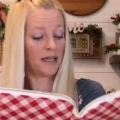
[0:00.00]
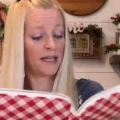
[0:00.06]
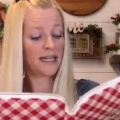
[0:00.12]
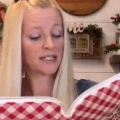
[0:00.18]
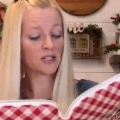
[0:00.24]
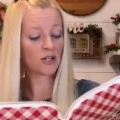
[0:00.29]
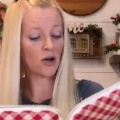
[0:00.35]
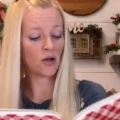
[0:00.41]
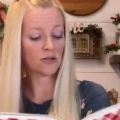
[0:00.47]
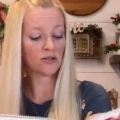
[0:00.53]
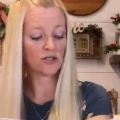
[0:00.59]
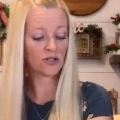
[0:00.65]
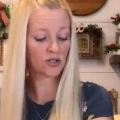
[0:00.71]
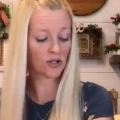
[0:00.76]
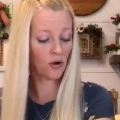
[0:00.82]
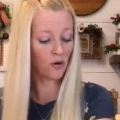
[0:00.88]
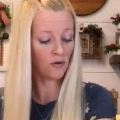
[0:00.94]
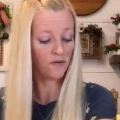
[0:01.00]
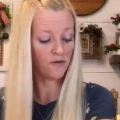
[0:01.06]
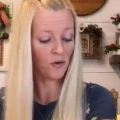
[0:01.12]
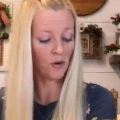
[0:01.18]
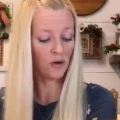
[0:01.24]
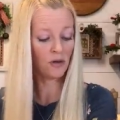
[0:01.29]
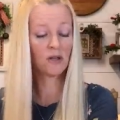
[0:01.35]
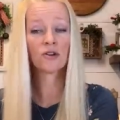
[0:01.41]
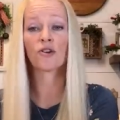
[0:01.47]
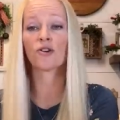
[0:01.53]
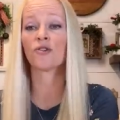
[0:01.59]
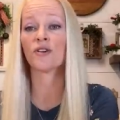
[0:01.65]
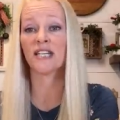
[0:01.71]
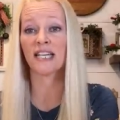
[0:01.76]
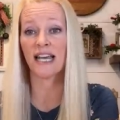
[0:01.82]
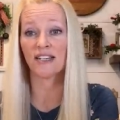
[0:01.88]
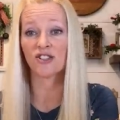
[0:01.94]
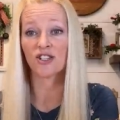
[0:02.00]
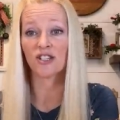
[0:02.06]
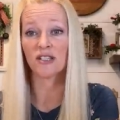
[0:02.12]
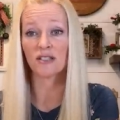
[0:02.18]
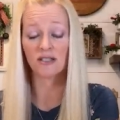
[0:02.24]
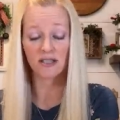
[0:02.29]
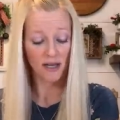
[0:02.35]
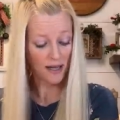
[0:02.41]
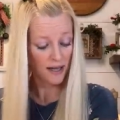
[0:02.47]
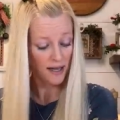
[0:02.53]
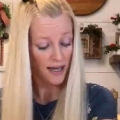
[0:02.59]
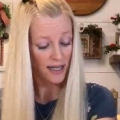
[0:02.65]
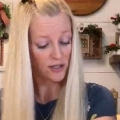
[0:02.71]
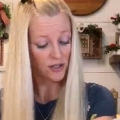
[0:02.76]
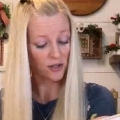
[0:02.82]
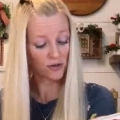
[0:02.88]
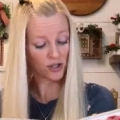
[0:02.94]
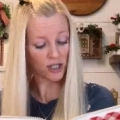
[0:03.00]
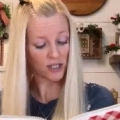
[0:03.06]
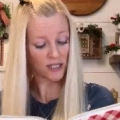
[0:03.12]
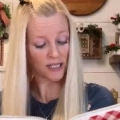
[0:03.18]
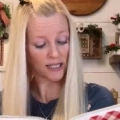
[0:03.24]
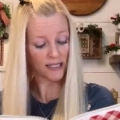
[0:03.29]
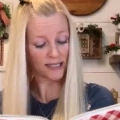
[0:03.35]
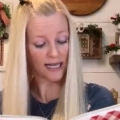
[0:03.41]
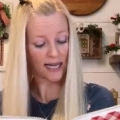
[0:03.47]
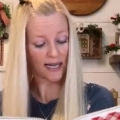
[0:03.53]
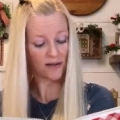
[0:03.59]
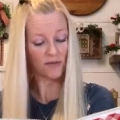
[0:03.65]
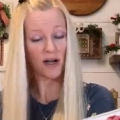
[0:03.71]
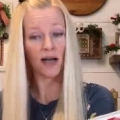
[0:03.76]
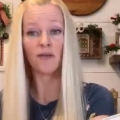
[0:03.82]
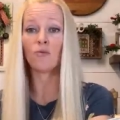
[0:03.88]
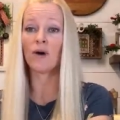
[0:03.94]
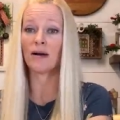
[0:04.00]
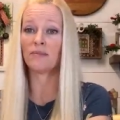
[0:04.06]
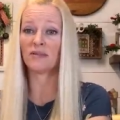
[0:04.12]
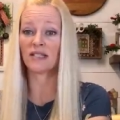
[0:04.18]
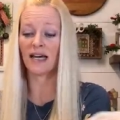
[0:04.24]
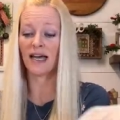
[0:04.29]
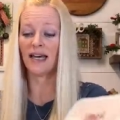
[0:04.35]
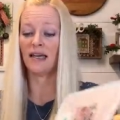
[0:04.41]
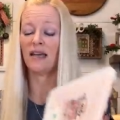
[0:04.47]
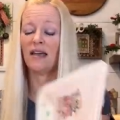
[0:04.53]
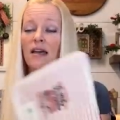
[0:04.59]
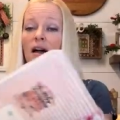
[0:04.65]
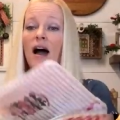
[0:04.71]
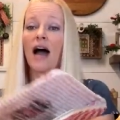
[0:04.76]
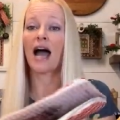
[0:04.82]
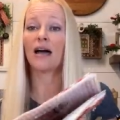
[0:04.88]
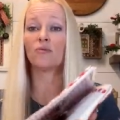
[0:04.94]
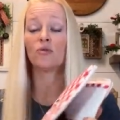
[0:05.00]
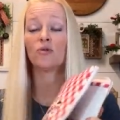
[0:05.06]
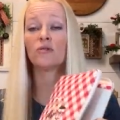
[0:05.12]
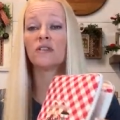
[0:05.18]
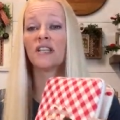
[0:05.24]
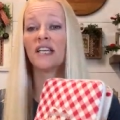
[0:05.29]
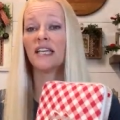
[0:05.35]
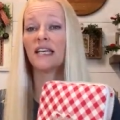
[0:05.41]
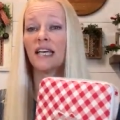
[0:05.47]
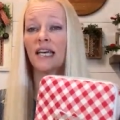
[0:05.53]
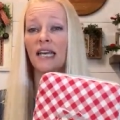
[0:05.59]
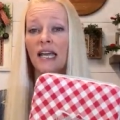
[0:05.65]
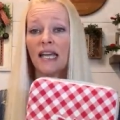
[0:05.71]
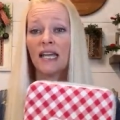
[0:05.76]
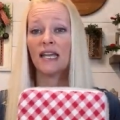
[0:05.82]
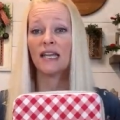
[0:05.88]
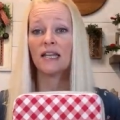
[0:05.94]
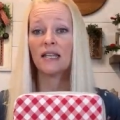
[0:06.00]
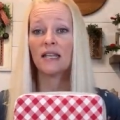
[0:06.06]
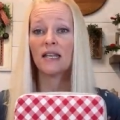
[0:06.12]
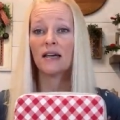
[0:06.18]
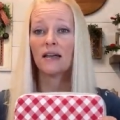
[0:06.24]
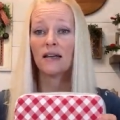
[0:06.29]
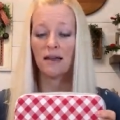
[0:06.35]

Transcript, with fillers: is called Soulful Creations. And so she does have a website. I will link it in